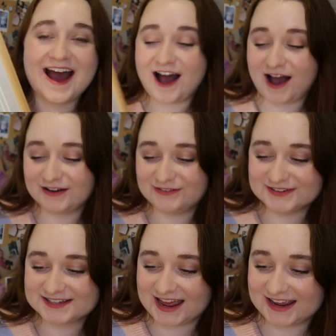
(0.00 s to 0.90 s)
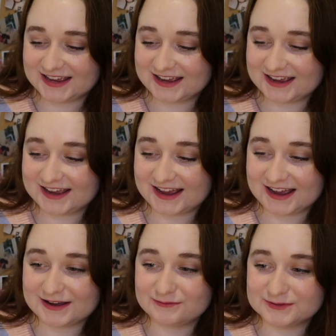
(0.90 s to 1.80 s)
I was like,
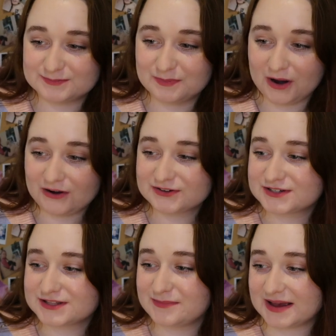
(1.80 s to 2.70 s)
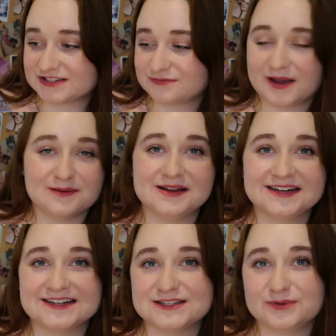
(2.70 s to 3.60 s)
it was blocked to the best of my
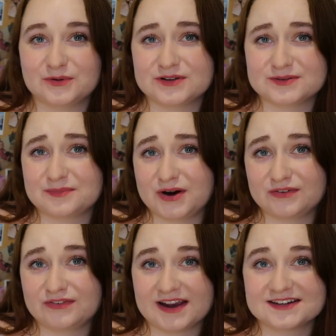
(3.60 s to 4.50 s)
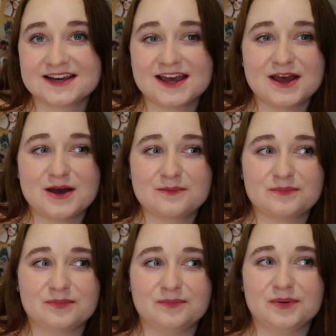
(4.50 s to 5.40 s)
abilities, but it wasn't perfect.
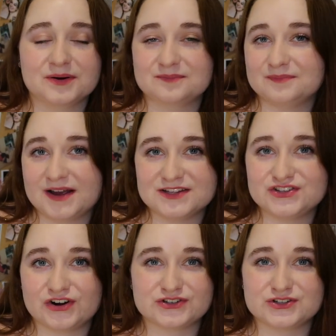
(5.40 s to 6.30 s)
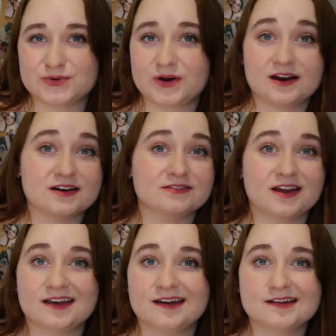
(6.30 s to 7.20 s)
But my instructions were kind of
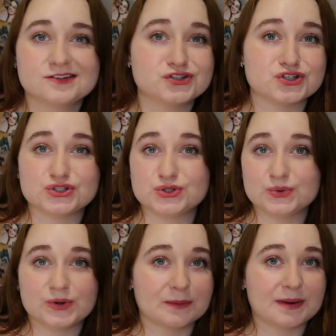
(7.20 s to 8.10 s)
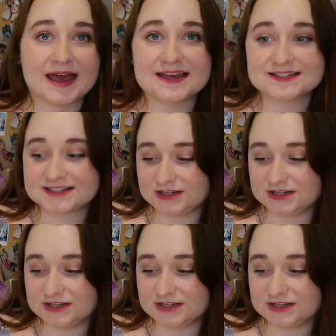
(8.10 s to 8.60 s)
like, just do your best.